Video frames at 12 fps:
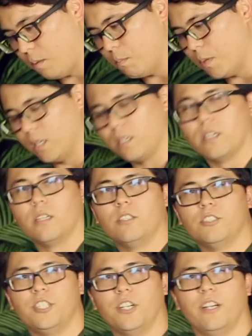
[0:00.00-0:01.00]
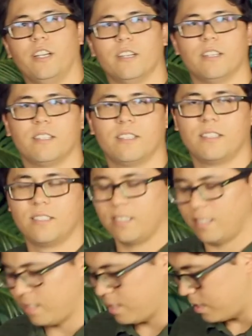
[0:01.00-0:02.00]
a monk in Algeria.
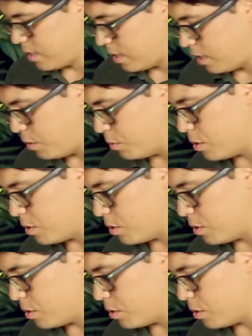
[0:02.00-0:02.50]
He